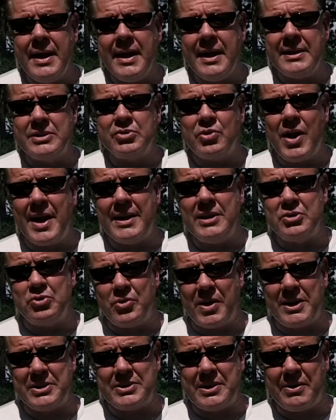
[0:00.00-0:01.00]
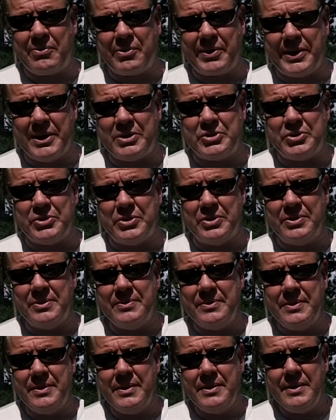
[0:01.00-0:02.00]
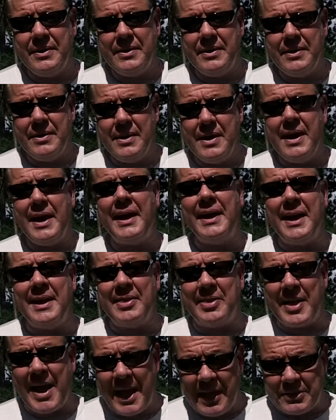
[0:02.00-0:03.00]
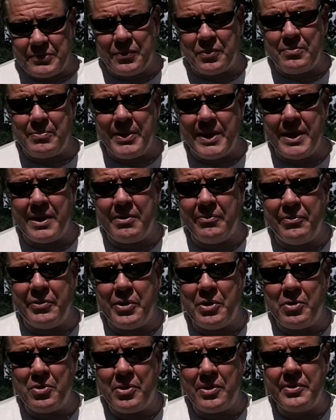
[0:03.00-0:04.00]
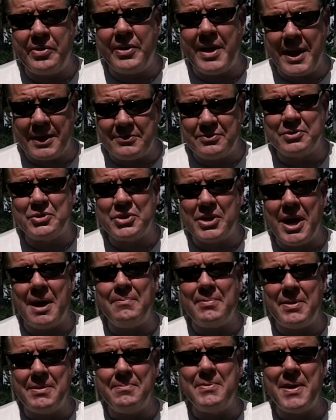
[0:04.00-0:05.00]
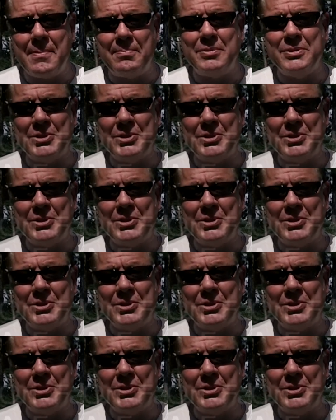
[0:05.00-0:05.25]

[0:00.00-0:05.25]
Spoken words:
and try to address every issue. Again, thanks for being a viewer. Thanks for shopping at Pepper